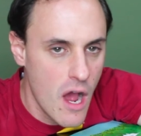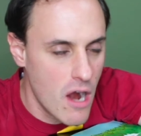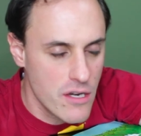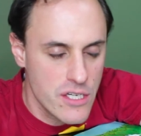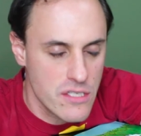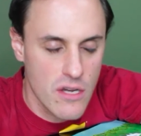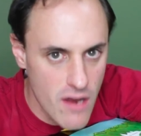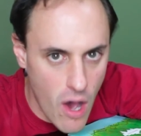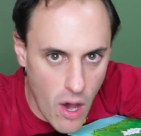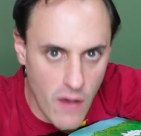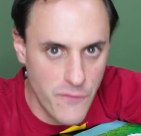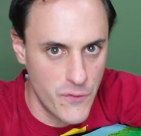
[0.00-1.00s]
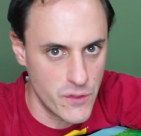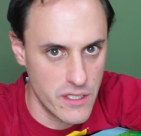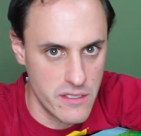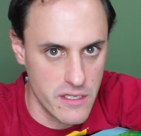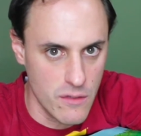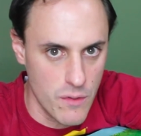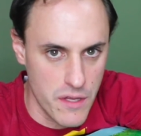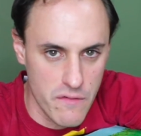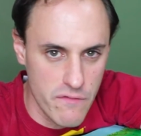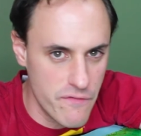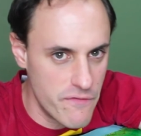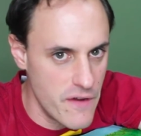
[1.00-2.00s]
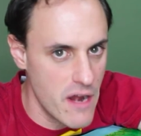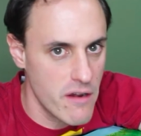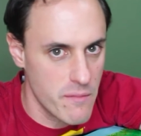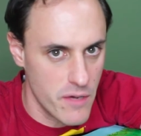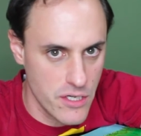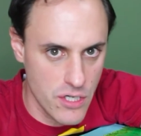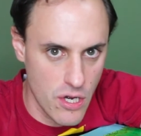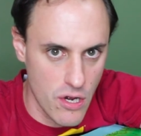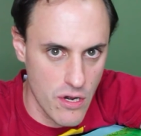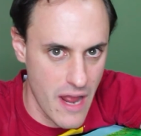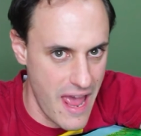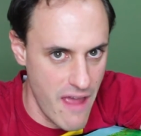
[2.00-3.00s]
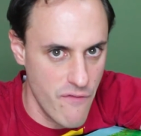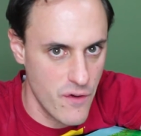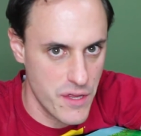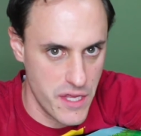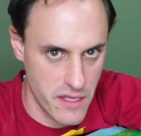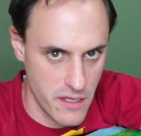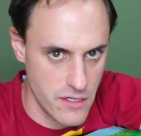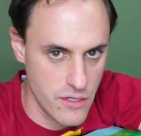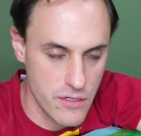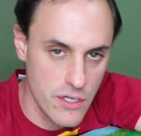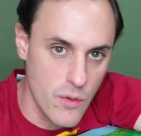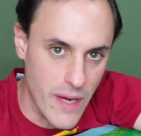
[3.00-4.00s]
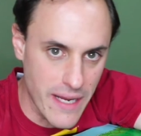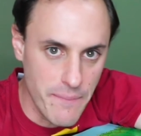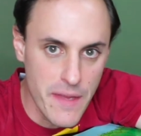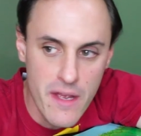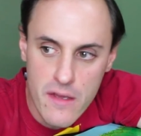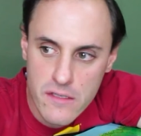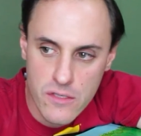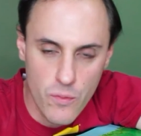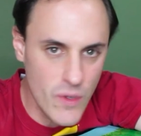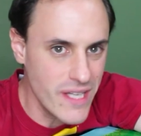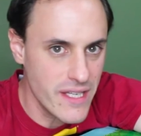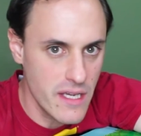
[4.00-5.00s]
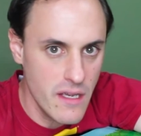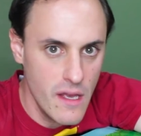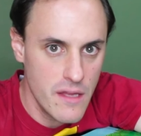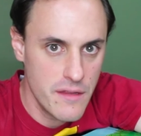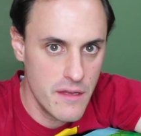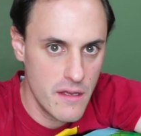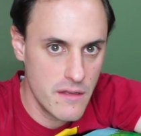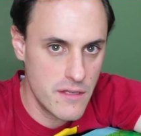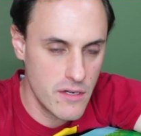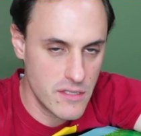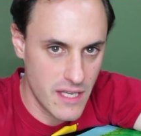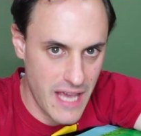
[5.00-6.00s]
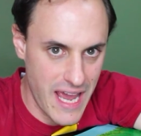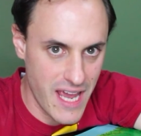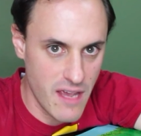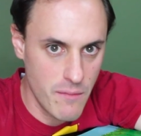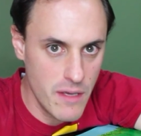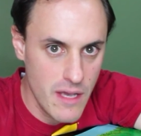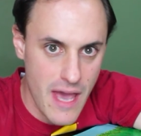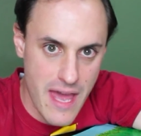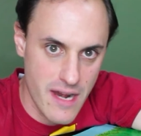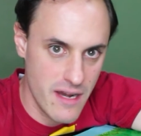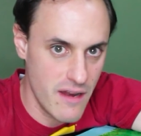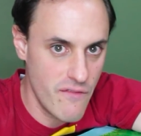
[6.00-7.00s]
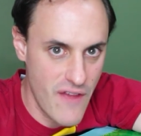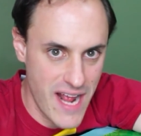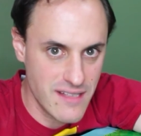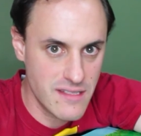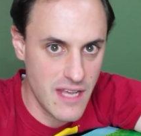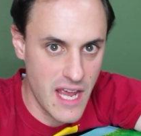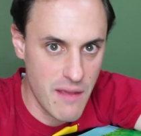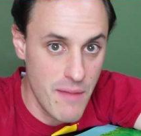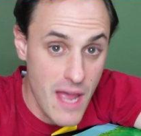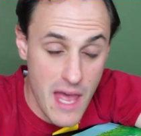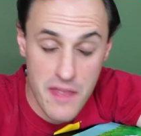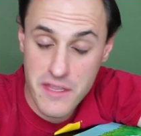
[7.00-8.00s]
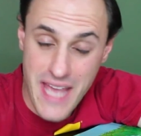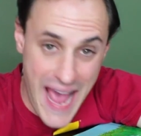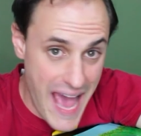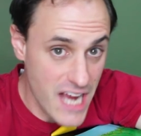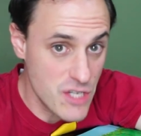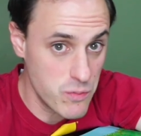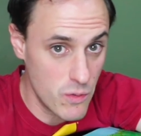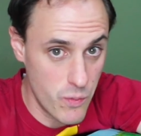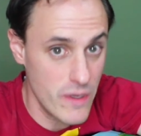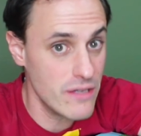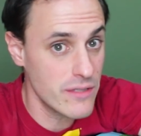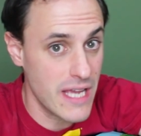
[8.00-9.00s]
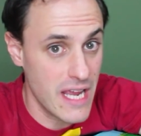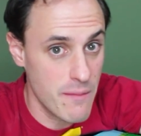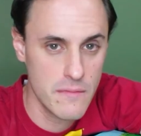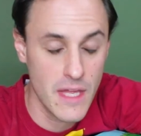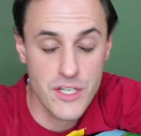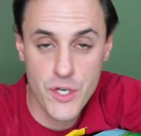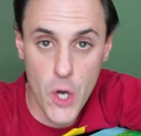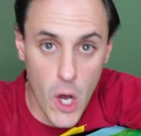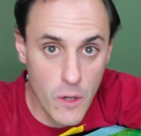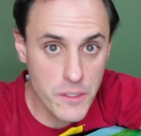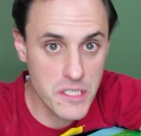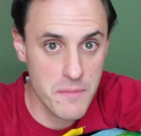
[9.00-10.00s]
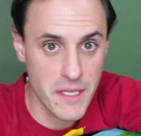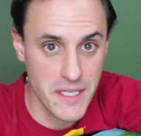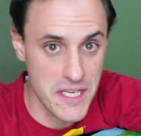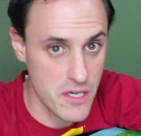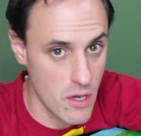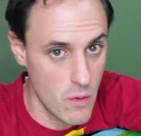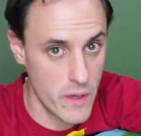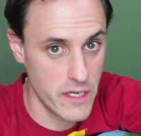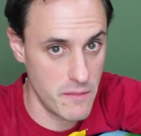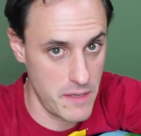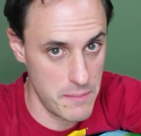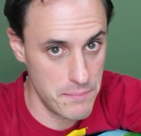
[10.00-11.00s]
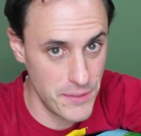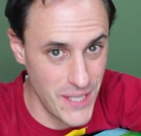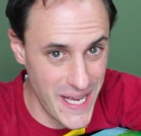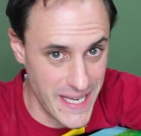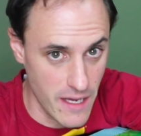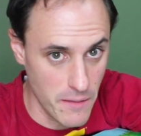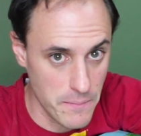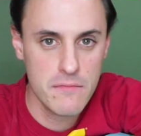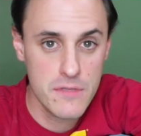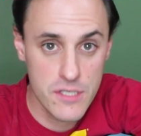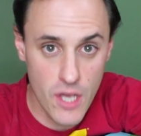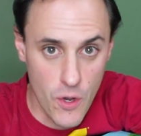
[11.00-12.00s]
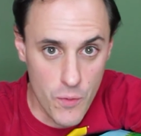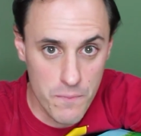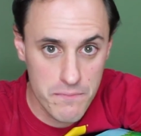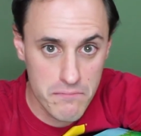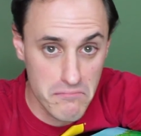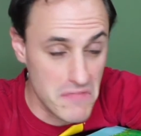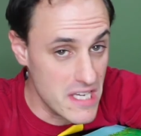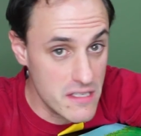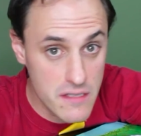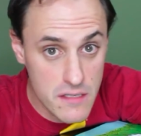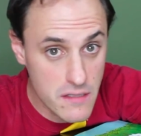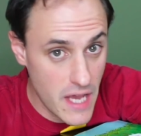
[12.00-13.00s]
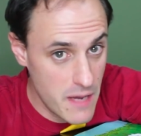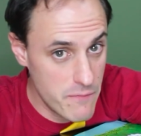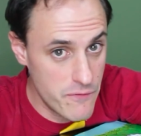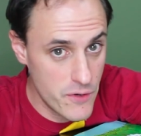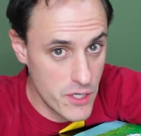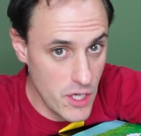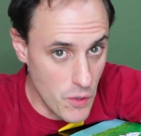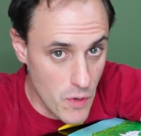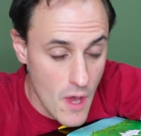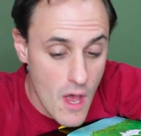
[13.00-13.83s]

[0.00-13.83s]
are just awful to deal with and very much hurt everything that you're doing. So really, there's a game and an advanced game and the actual real game that you're ultimately going to be playing. So, is this game for you?